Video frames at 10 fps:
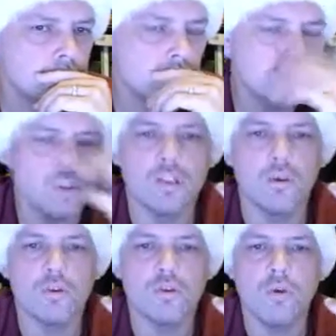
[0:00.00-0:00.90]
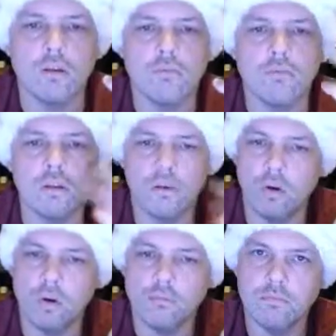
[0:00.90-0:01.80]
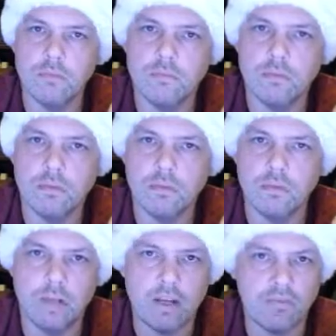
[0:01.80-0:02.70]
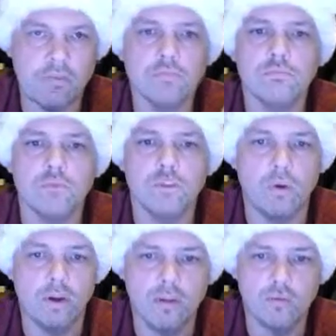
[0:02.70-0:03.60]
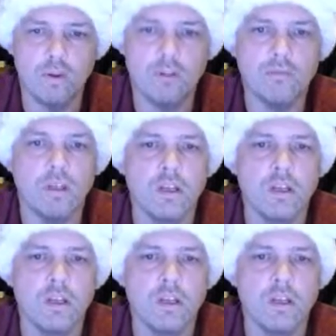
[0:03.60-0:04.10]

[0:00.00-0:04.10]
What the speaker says: Just tell me what you want. Do you want an iPhone? Do you want Android?